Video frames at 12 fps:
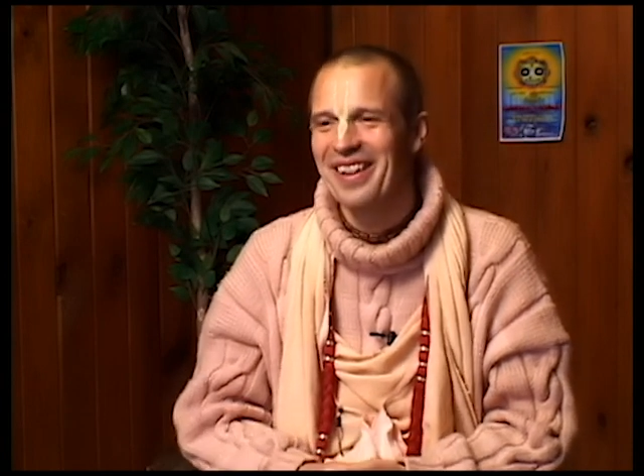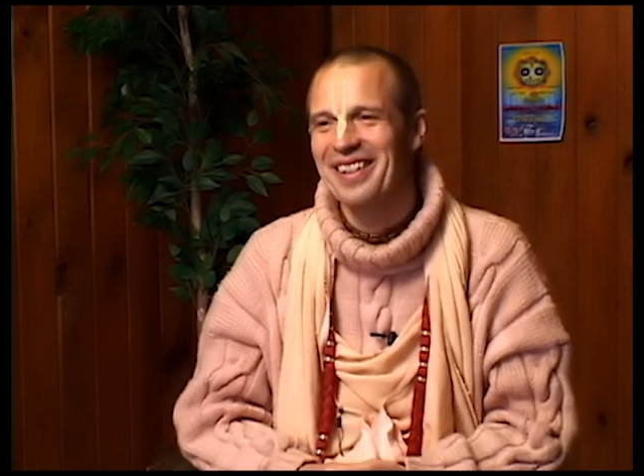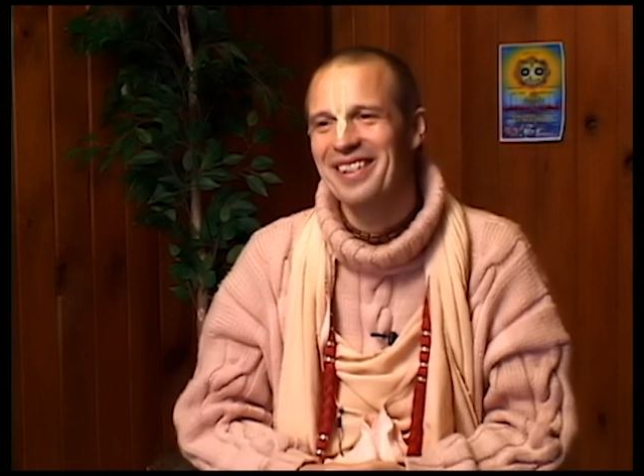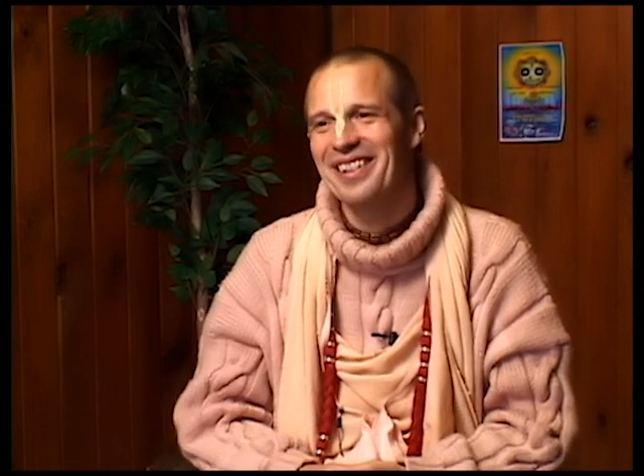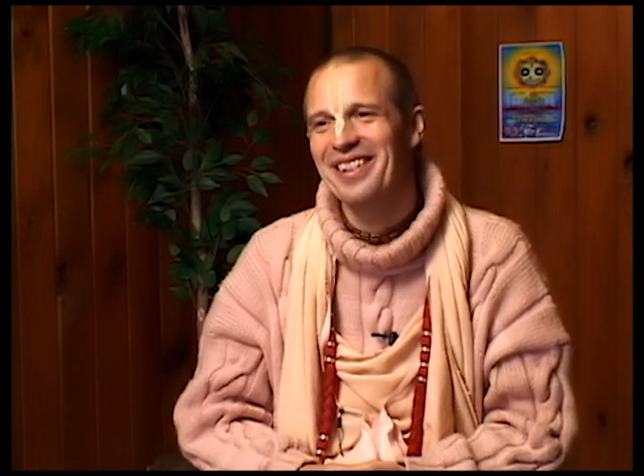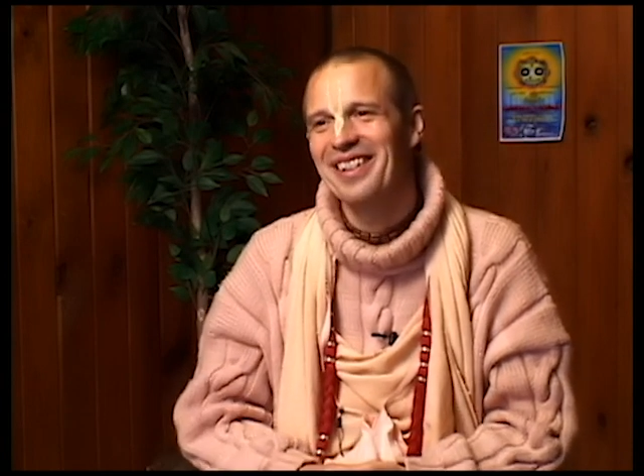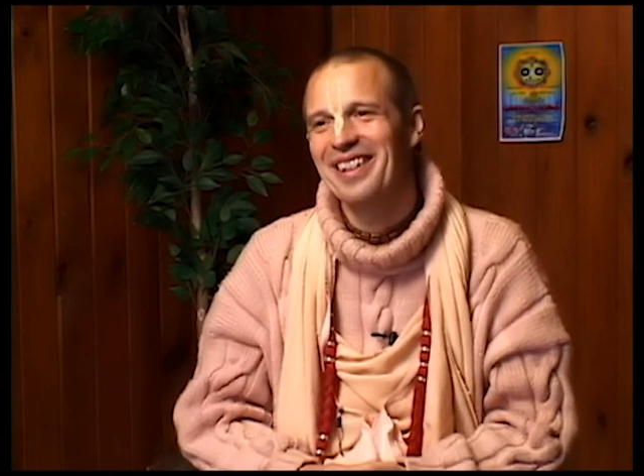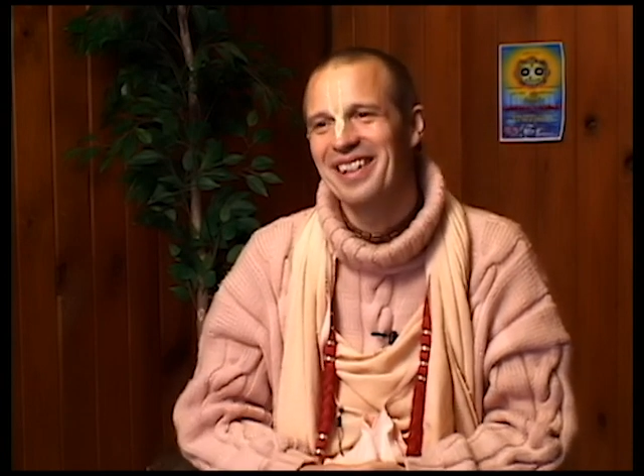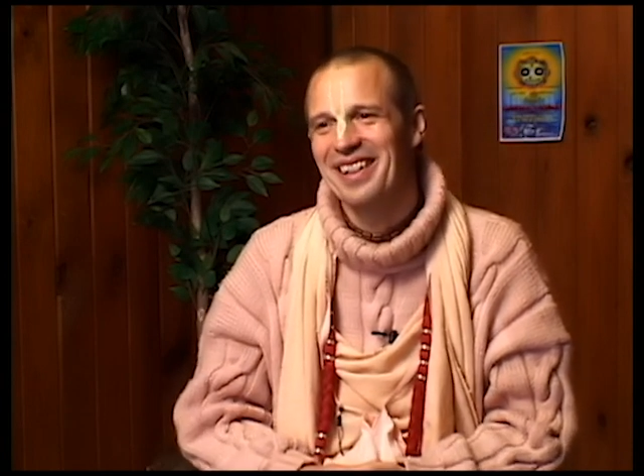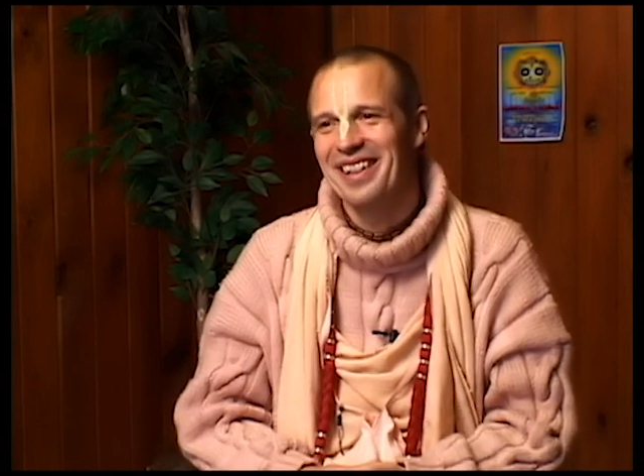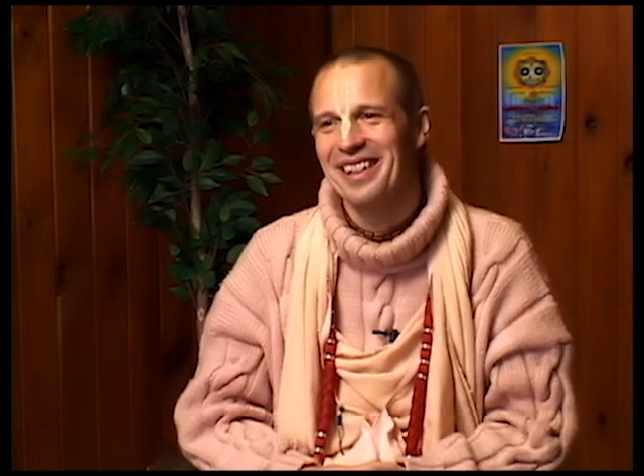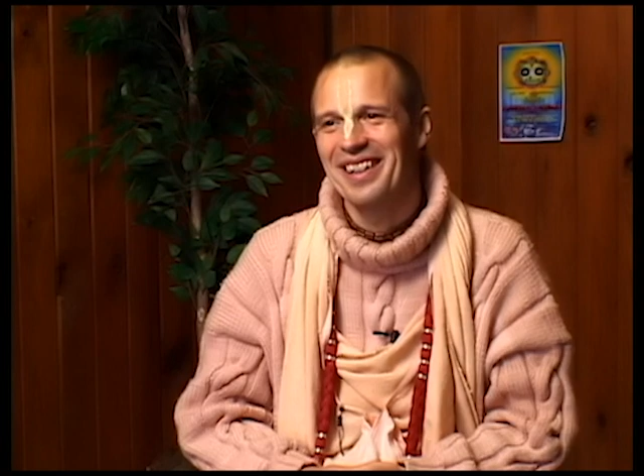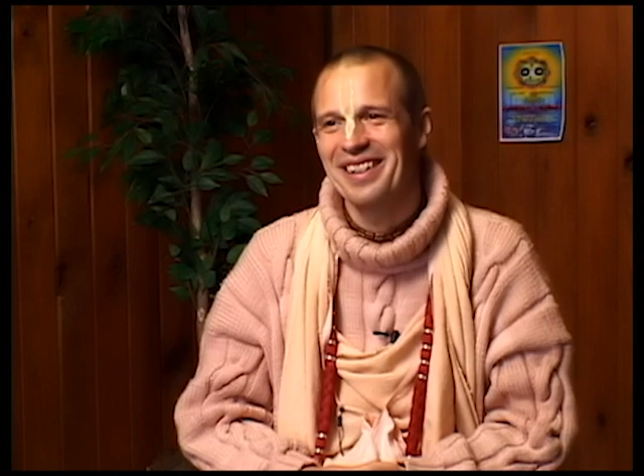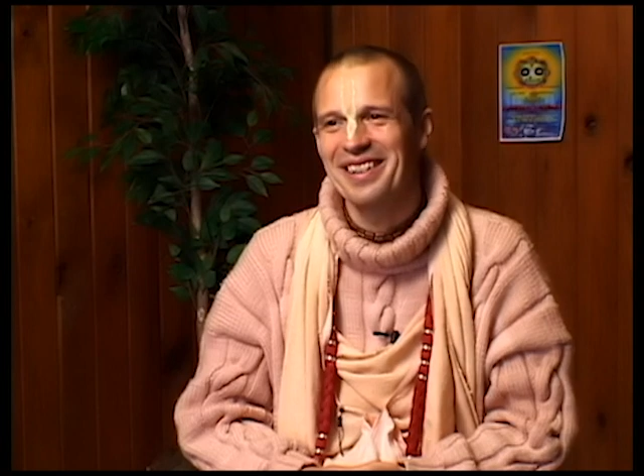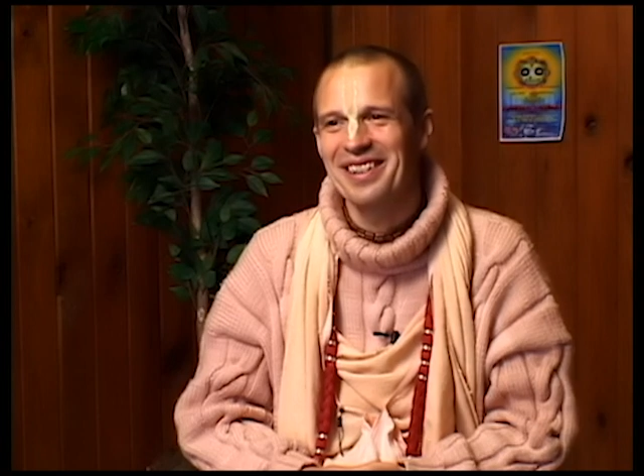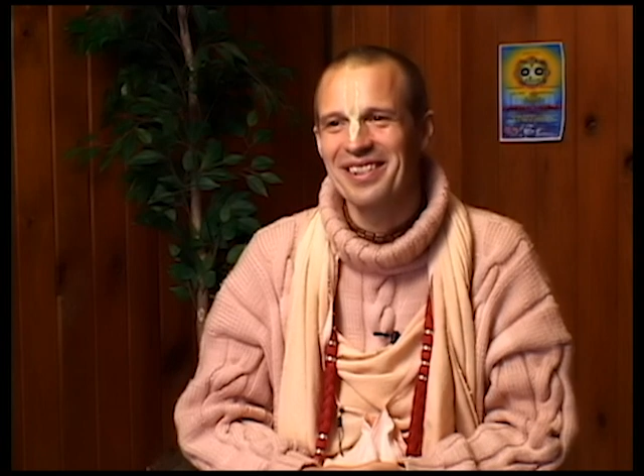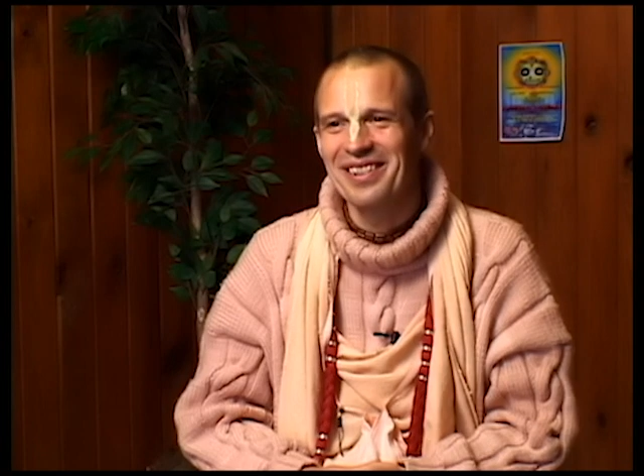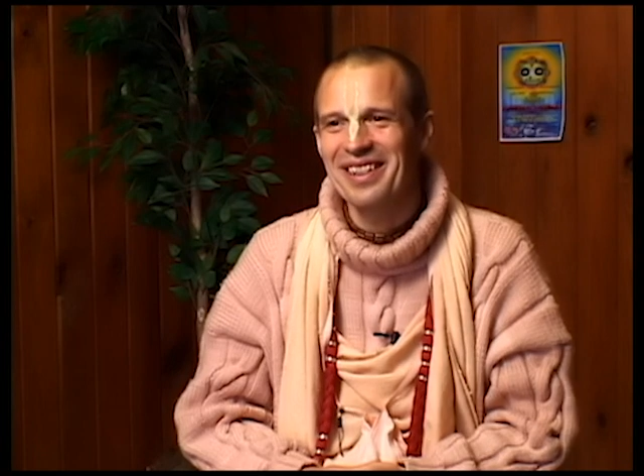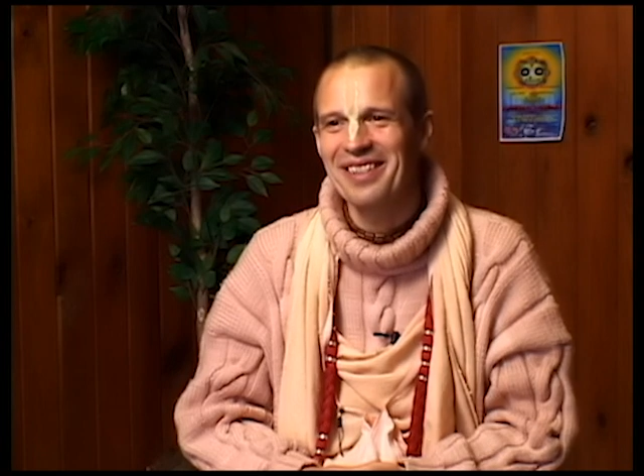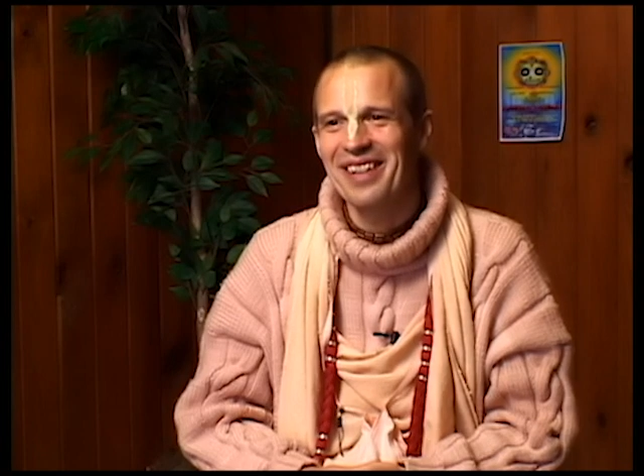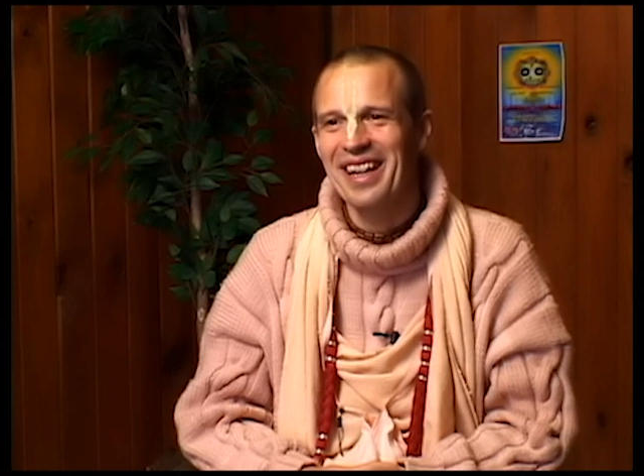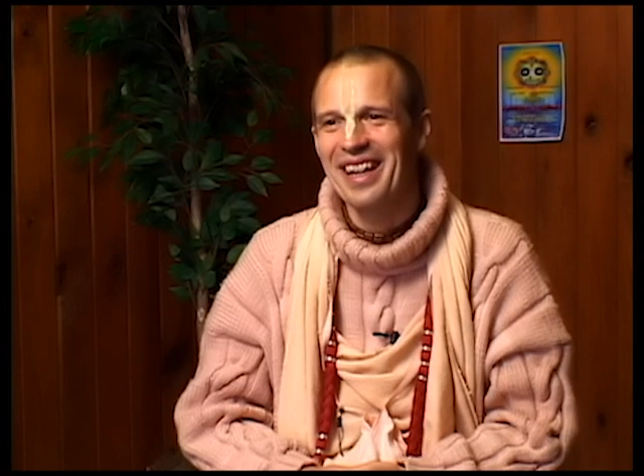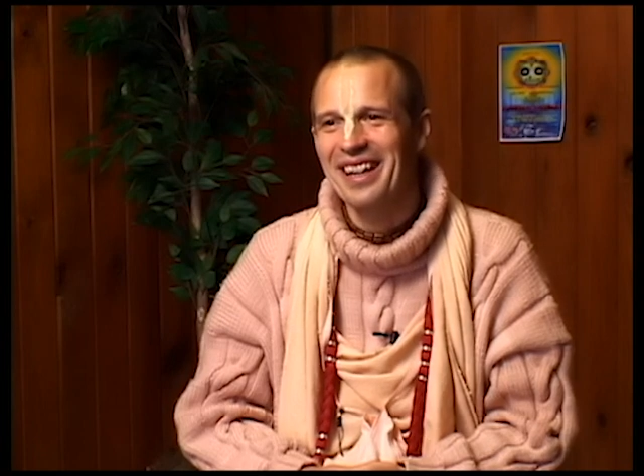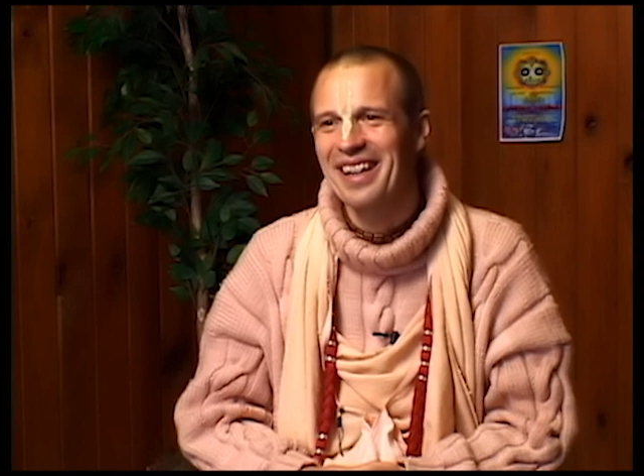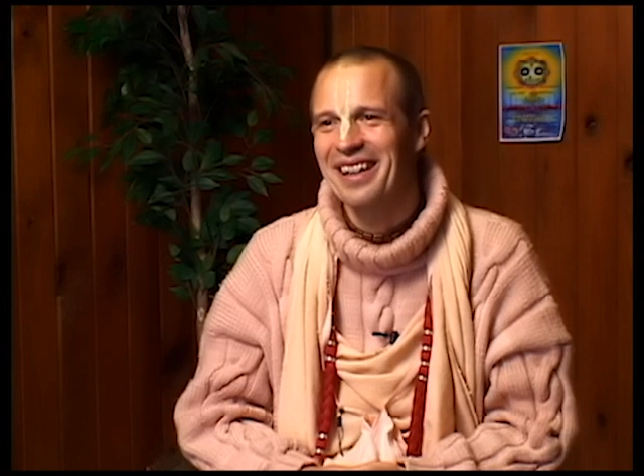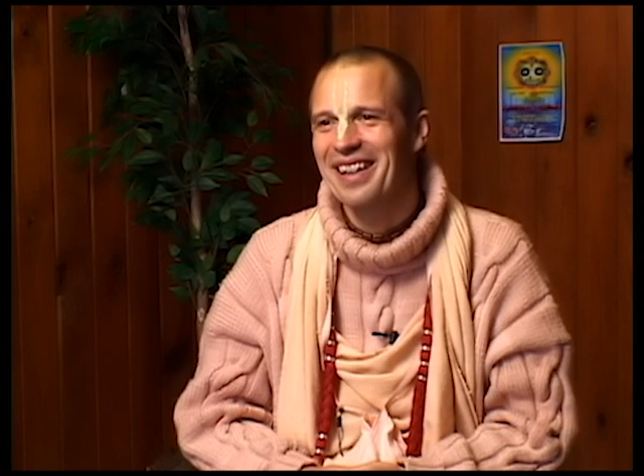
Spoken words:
So the only way